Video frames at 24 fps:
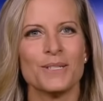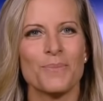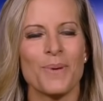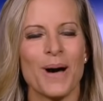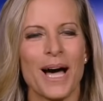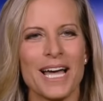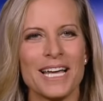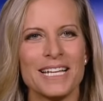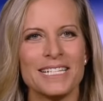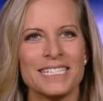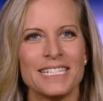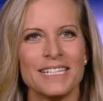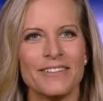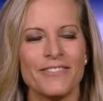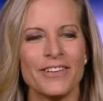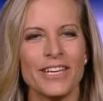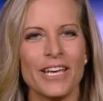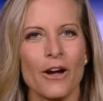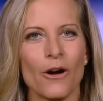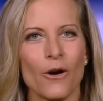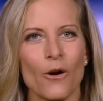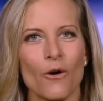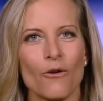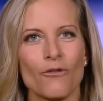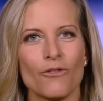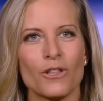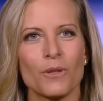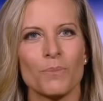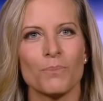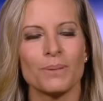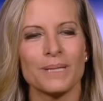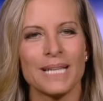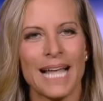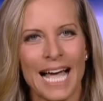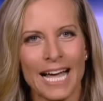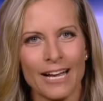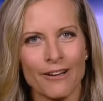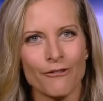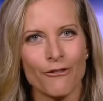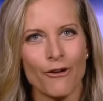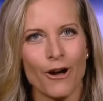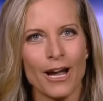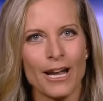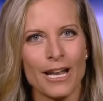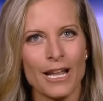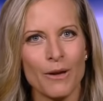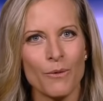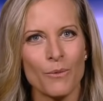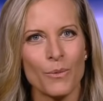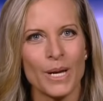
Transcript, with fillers: to buy a TV are over the Black Friday